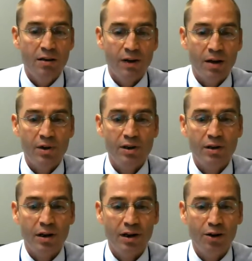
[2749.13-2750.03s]
famous
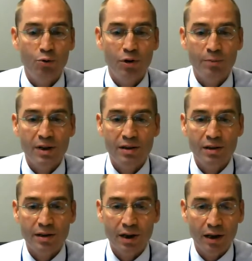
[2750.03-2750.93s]
Doing
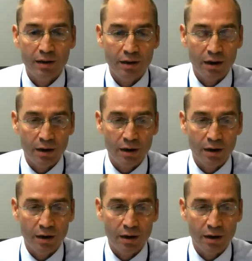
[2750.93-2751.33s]
Business In